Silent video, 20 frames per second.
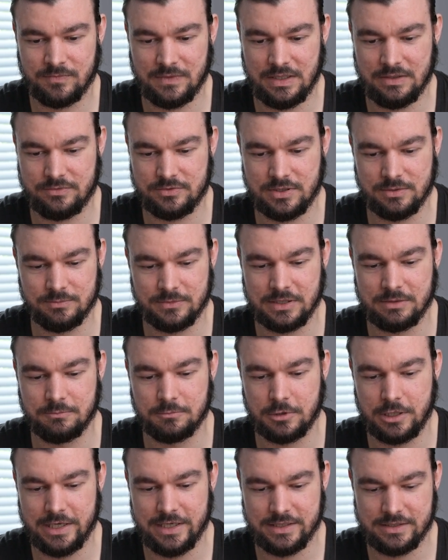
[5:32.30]
if something
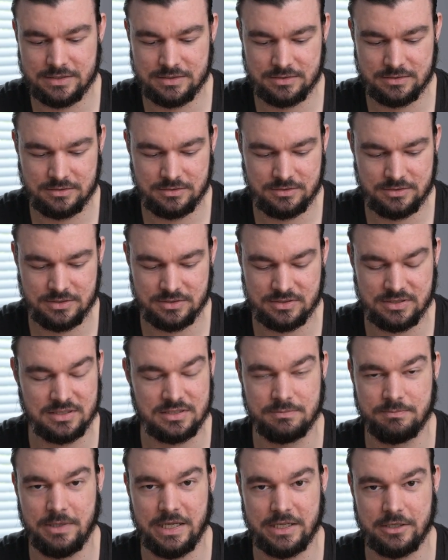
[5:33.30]
breaks, just as
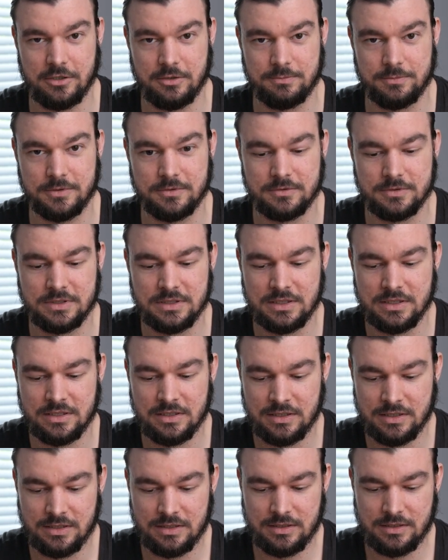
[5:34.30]
a backup.
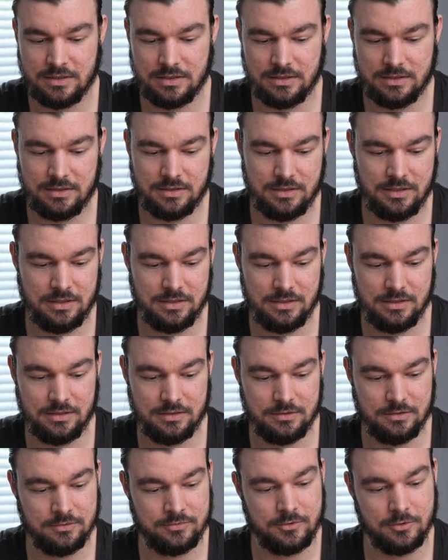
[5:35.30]

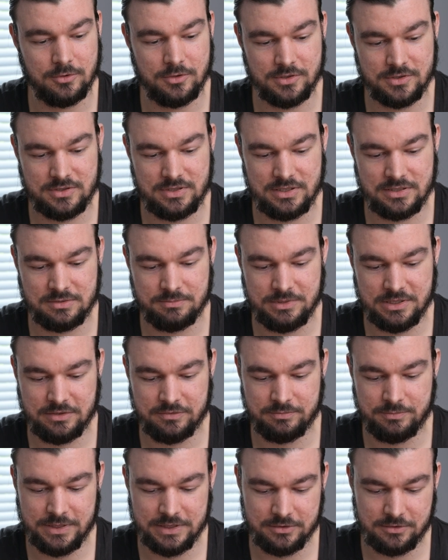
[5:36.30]
Of course, there's a bit
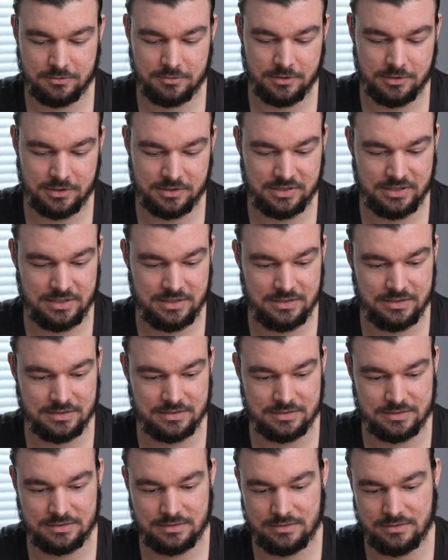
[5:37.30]
of build quality.
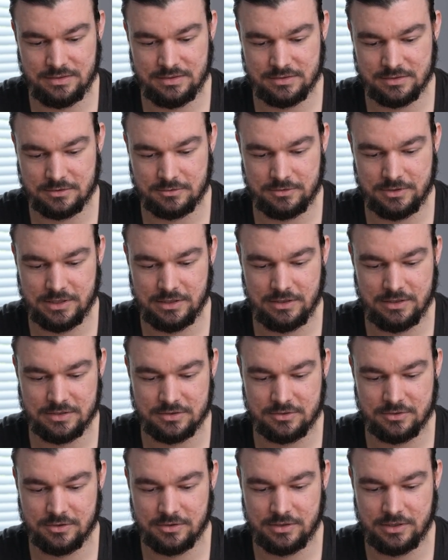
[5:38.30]
These are really
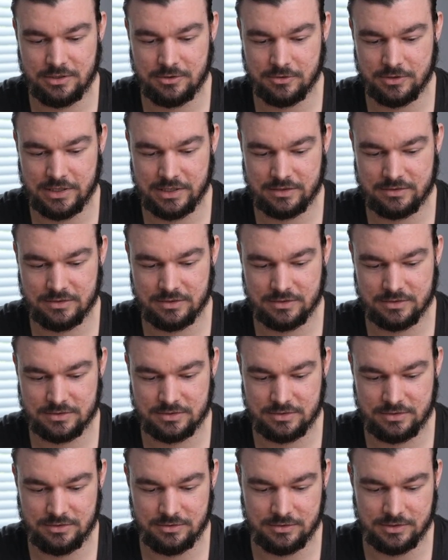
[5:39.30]
sturdy
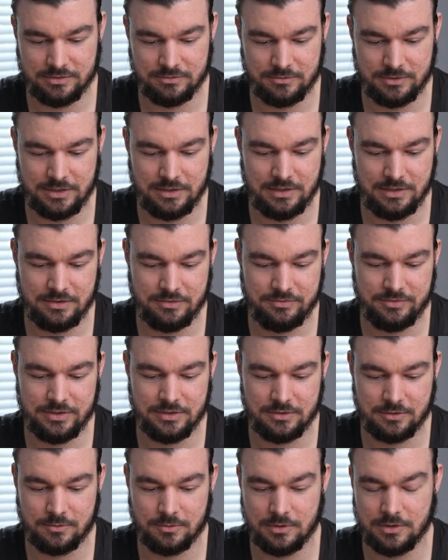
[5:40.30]
connectors. You can really feel
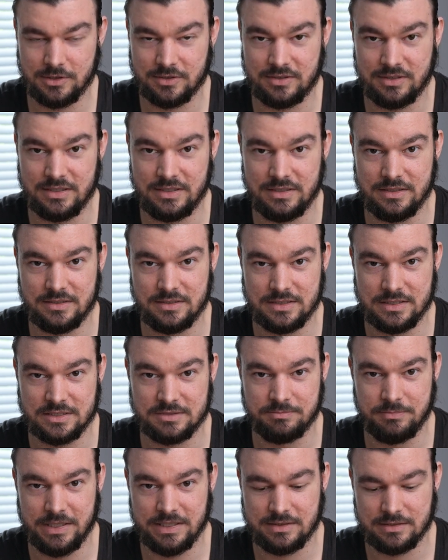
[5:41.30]
the quality. It's
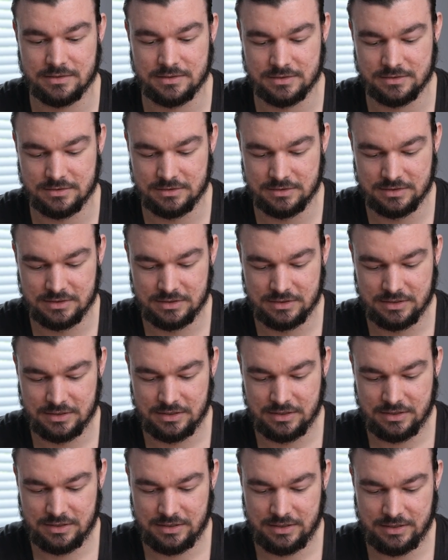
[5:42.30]
metal,
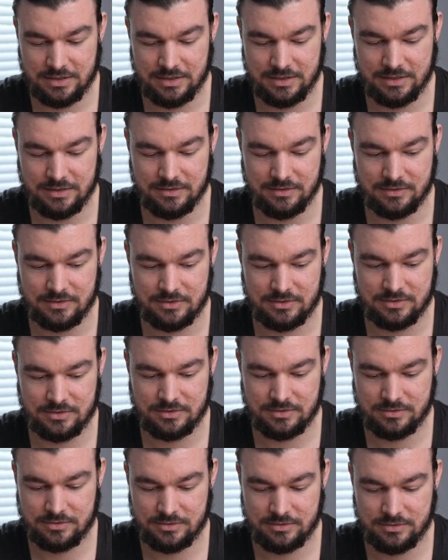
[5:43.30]
and
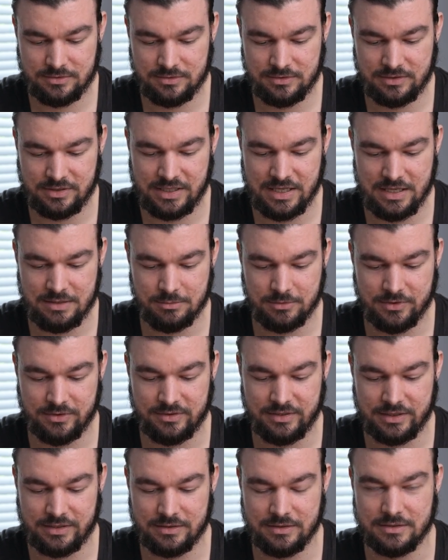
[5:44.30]
the cable
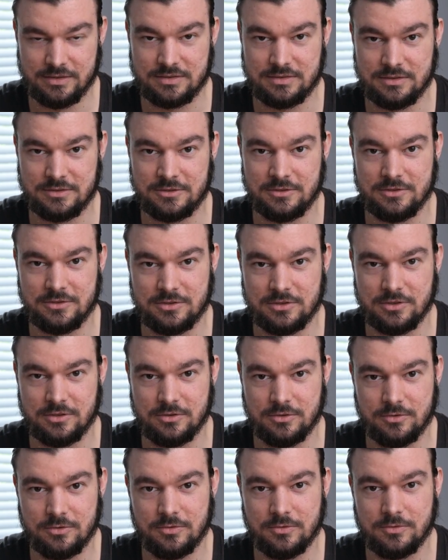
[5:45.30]
thickness is
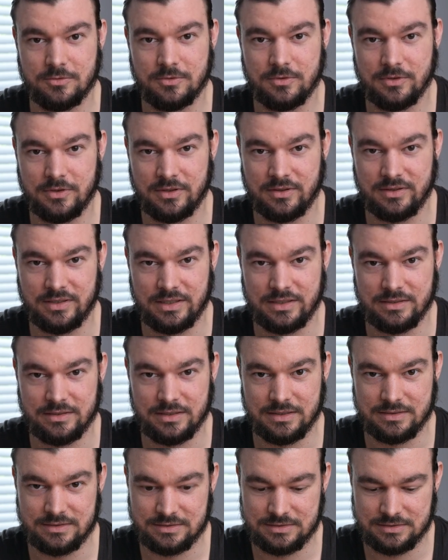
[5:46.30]
also a thing
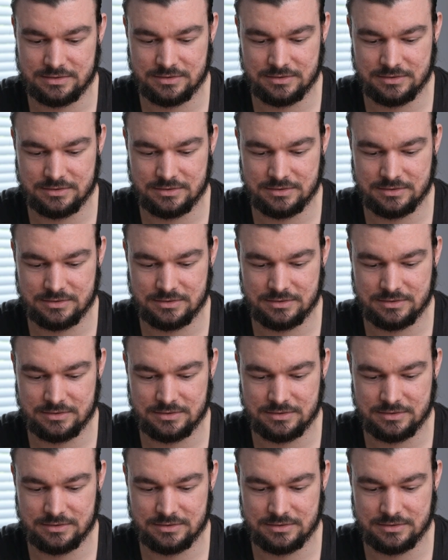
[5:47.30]
that's